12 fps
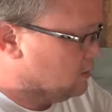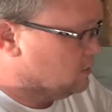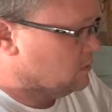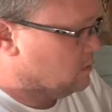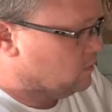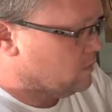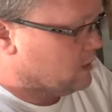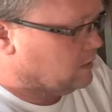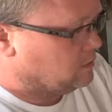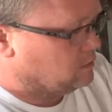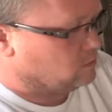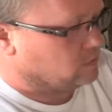So the way
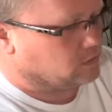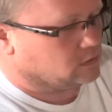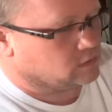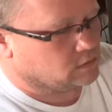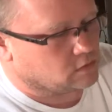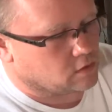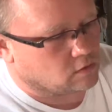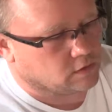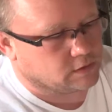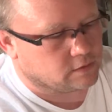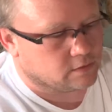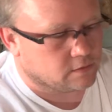that you install
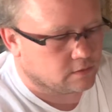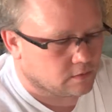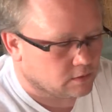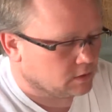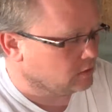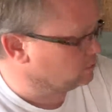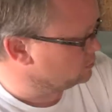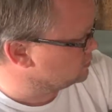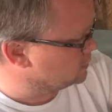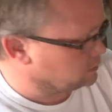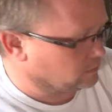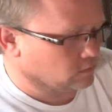it, just
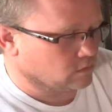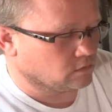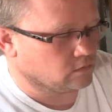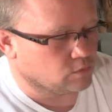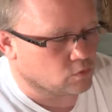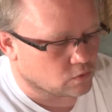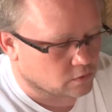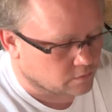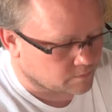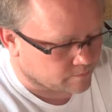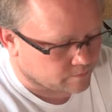like you do on the board,